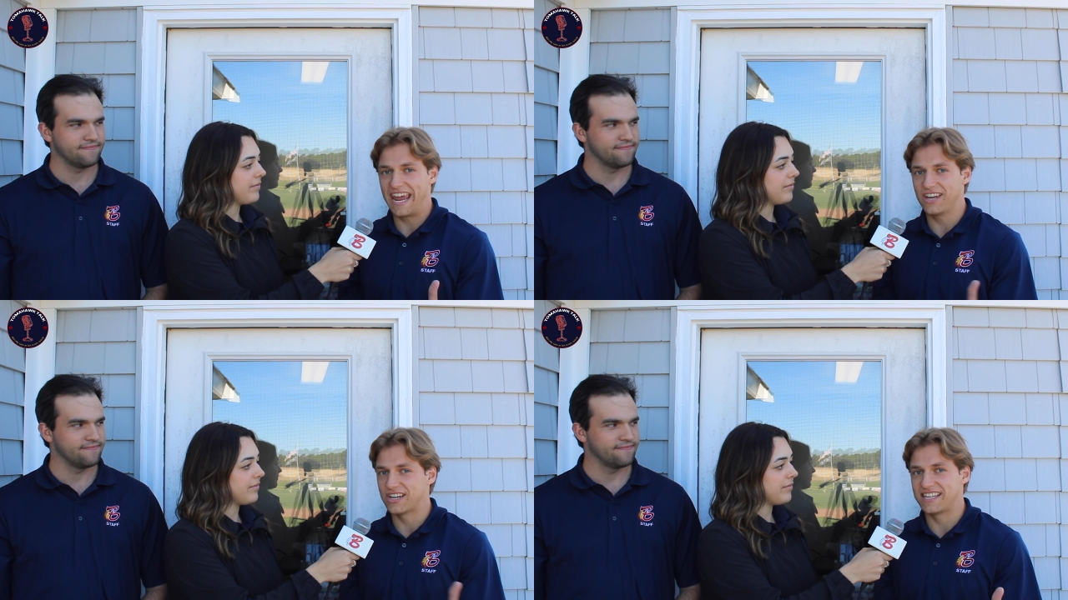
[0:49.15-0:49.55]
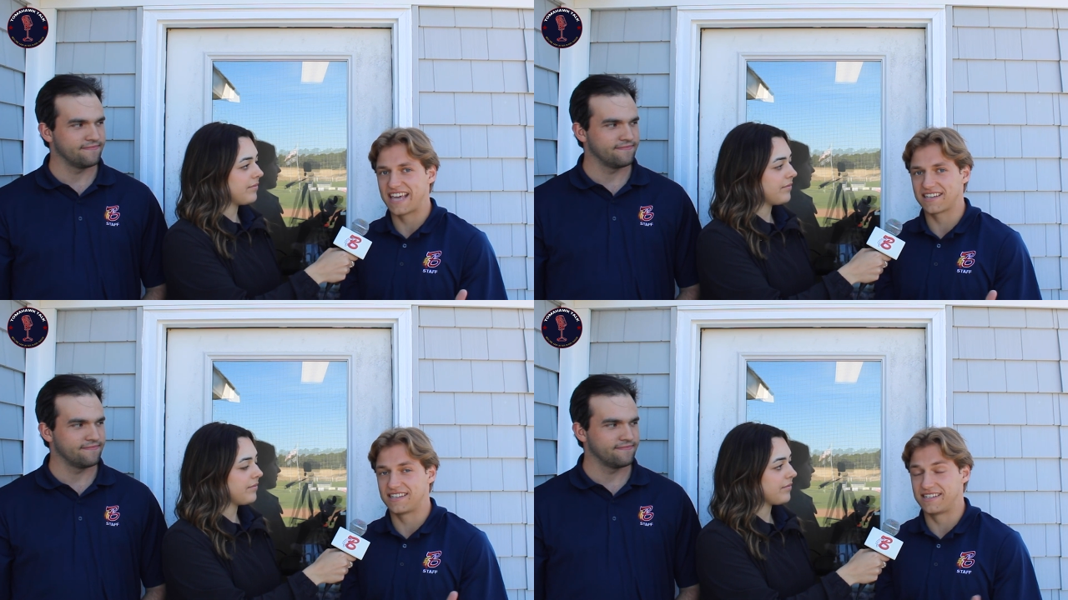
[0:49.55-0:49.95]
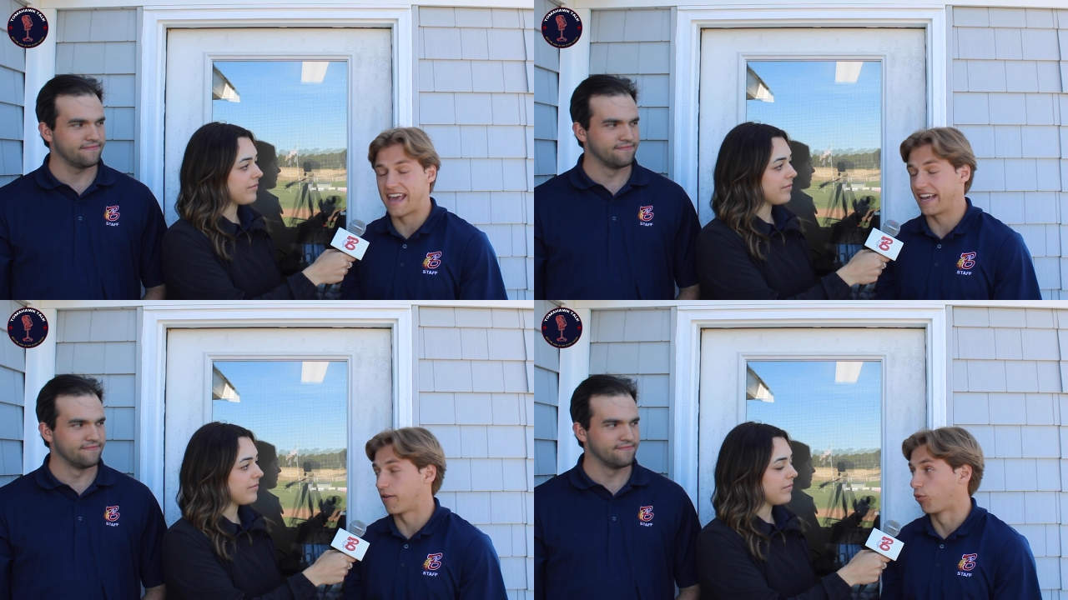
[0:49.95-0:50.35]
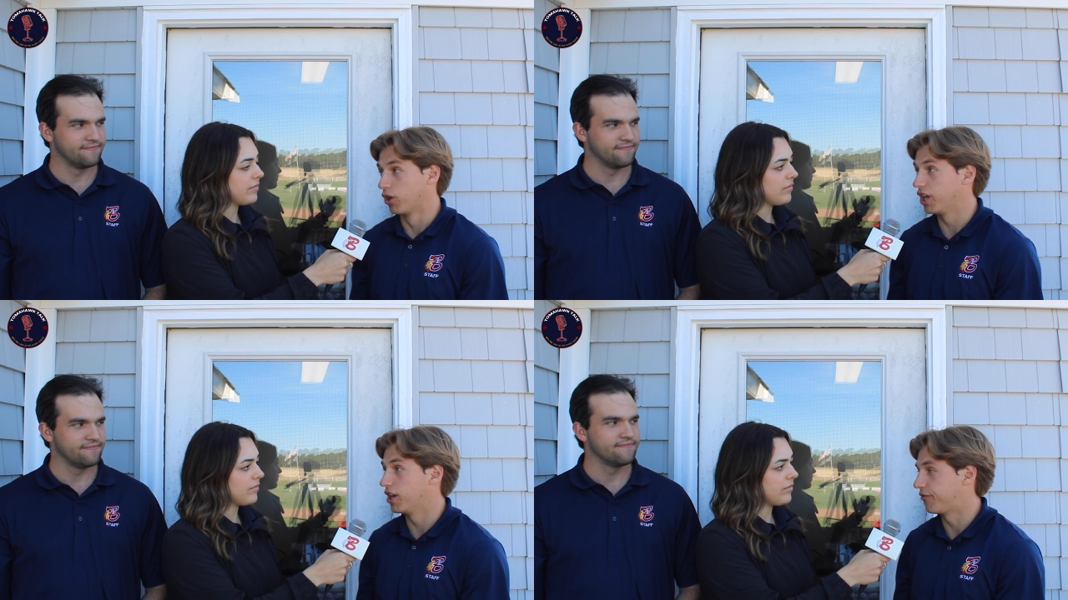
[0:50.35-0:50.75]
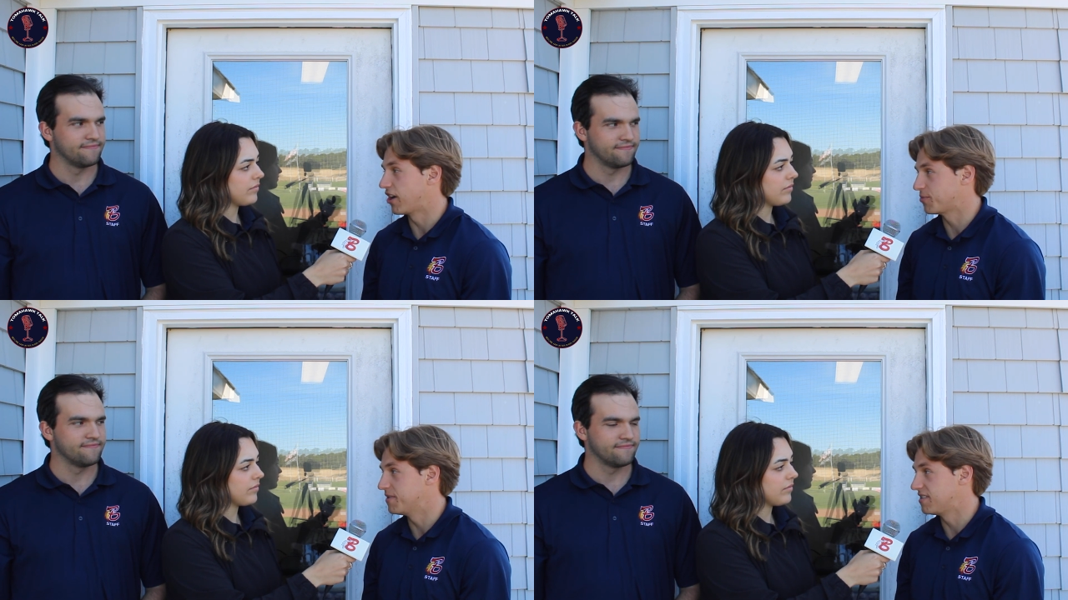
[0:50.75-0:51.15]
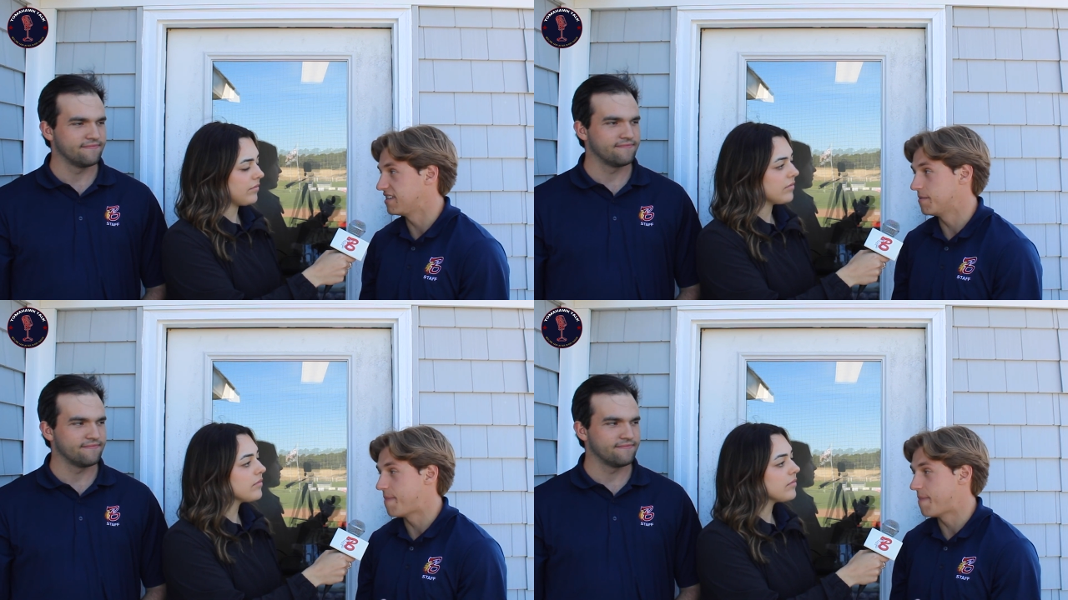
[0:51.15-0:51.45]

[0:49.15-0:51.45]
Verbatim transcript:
Speaker 1: Gage out of Texas Tech, a really good freshman season.